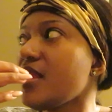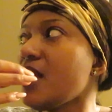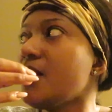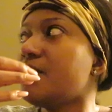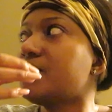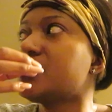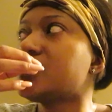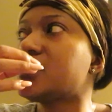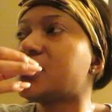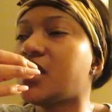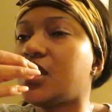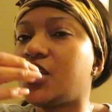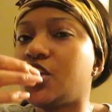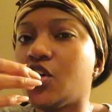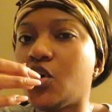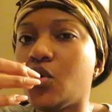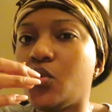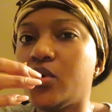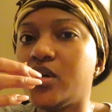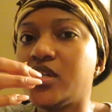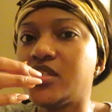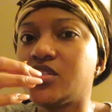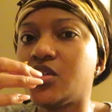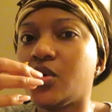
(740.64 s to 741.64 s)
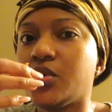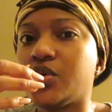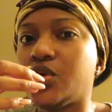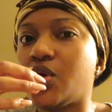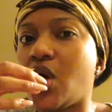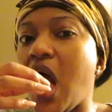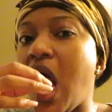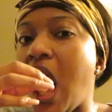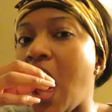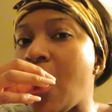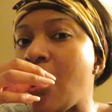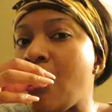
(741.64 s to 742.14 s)
i'm just like yo what is going
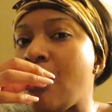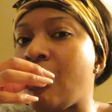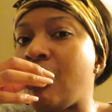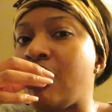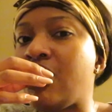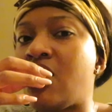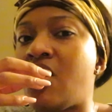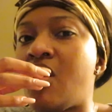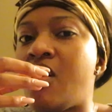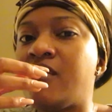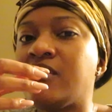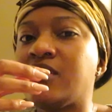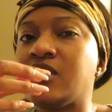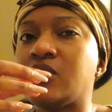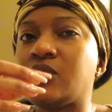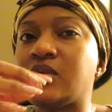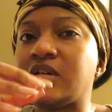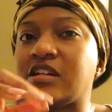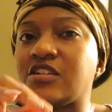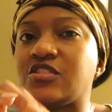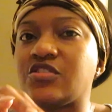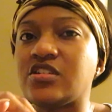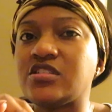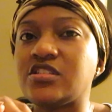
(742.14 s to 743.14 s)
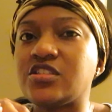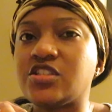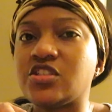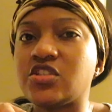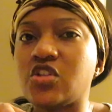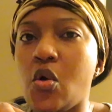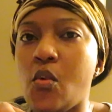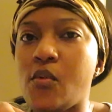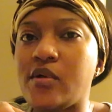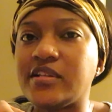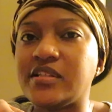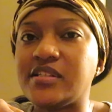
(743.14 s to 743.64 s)
on but when i started
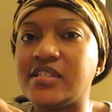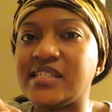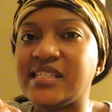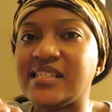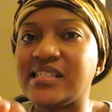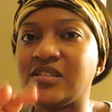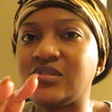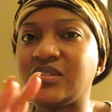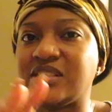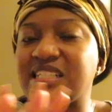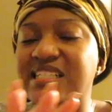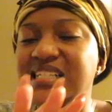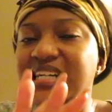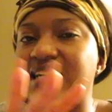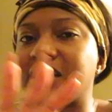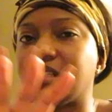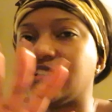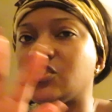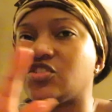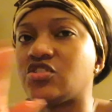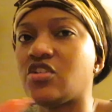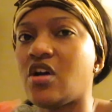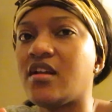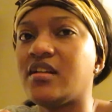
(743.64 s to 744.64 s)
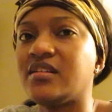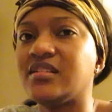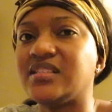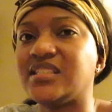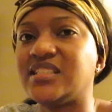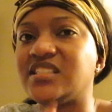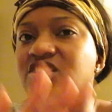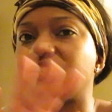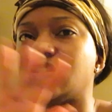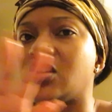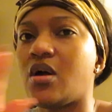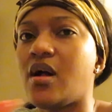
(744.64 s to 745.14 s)
slowing down i kind of started
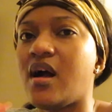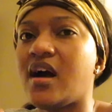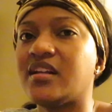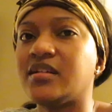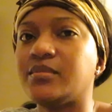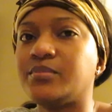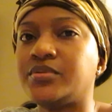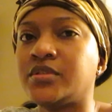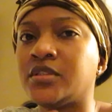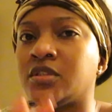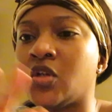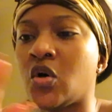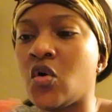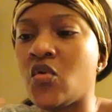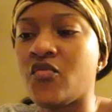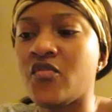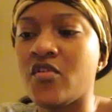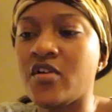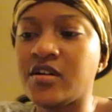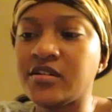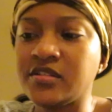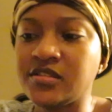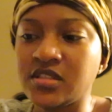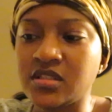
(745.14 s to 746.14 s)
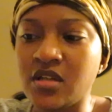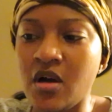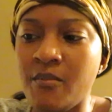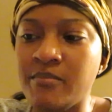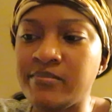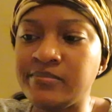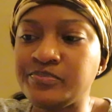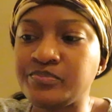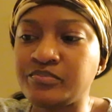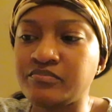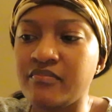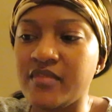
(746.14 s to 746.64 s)
like to kind of pull over
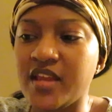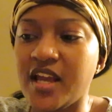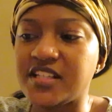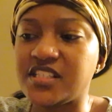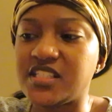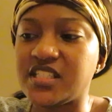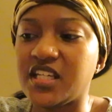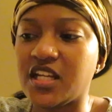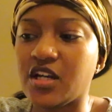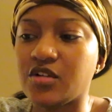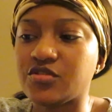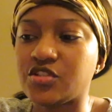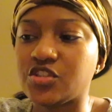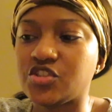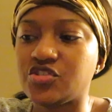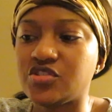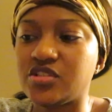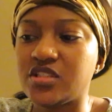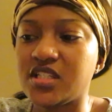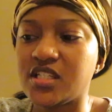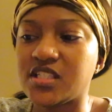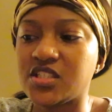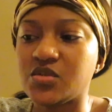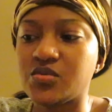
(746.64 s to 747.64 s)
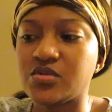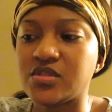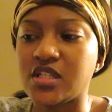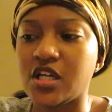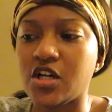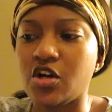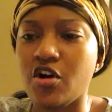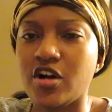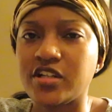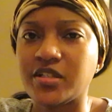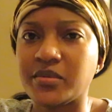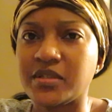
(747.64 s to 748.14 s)
some or to get off the street because it was
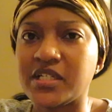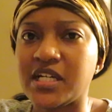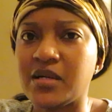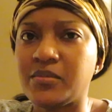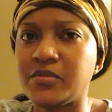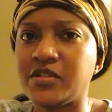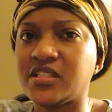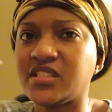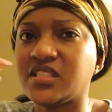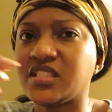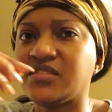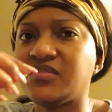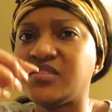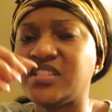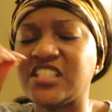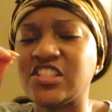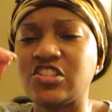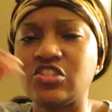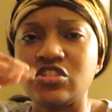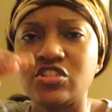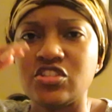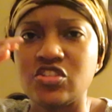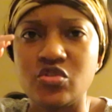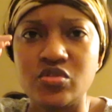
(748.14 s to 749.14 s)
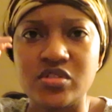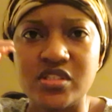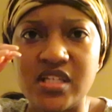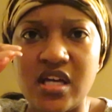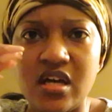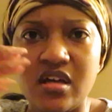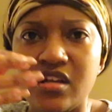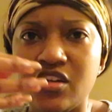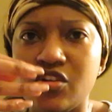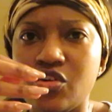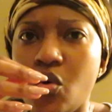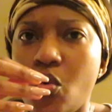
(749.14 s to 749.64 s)
like cars behind me and stuff and i started slowing
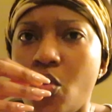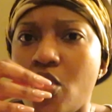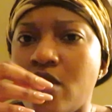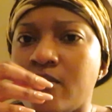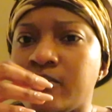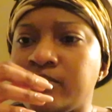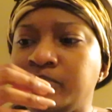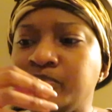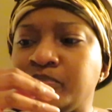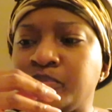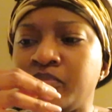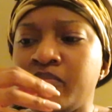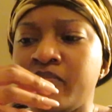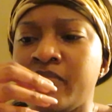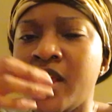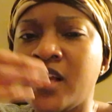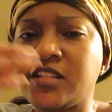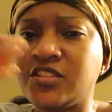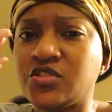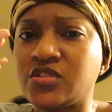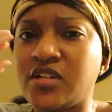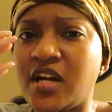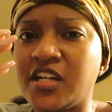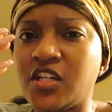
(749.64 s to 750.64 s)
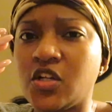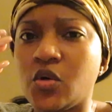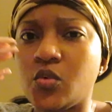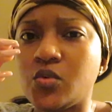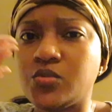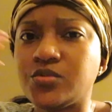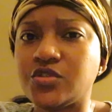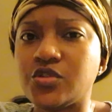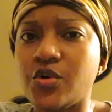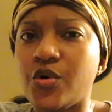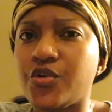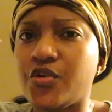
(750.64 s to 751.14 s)
down out of nowhere so i didn't know what
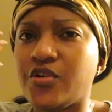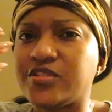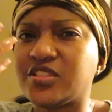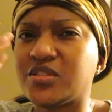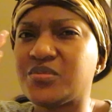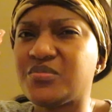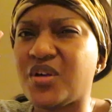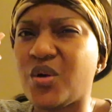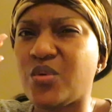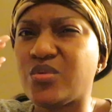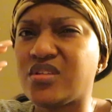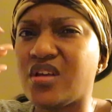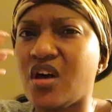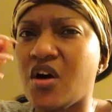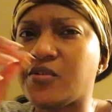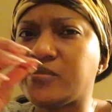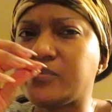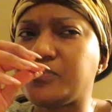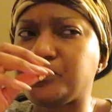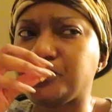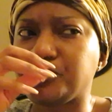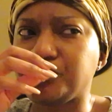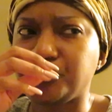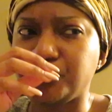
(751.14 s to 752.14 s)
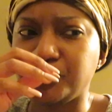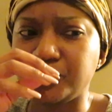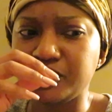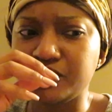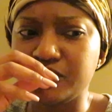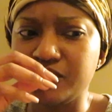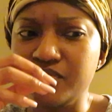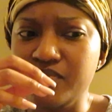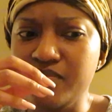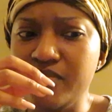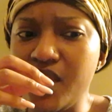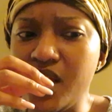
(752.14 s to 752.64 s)
was going on so i'm like what the hell
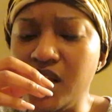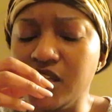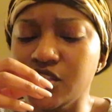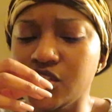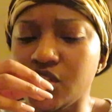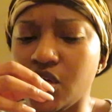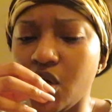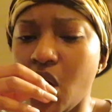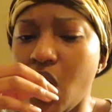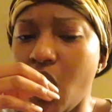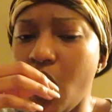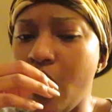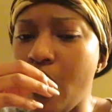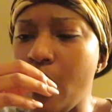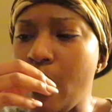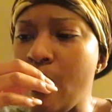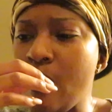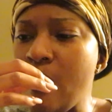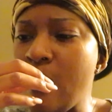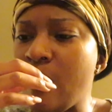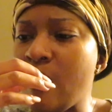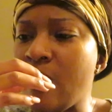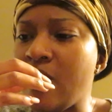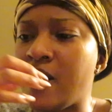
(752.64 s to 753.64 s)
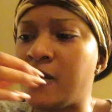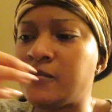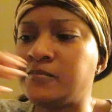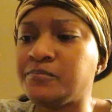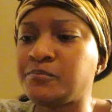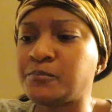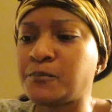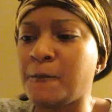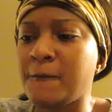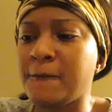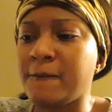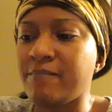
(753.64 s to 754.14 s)
so
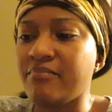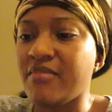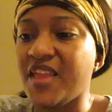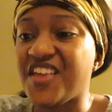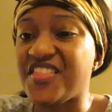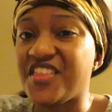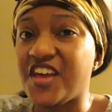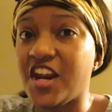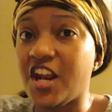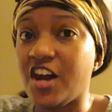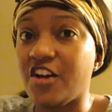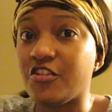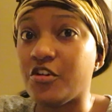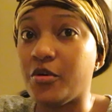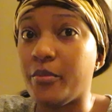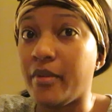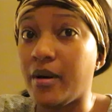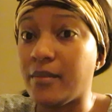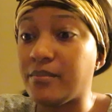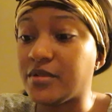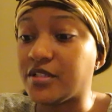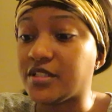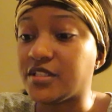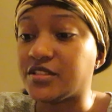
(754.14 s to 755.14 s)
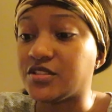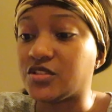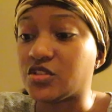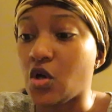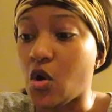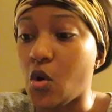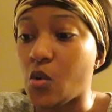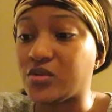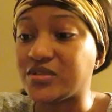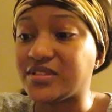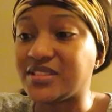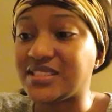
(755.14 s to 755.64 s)
then I remembered,
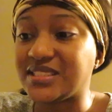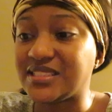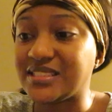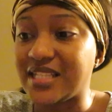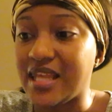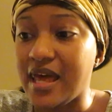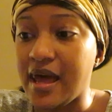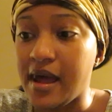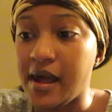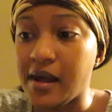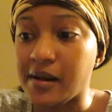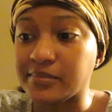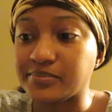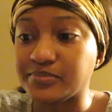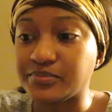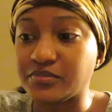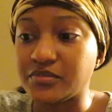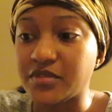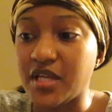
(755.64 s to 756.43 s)
oh snap,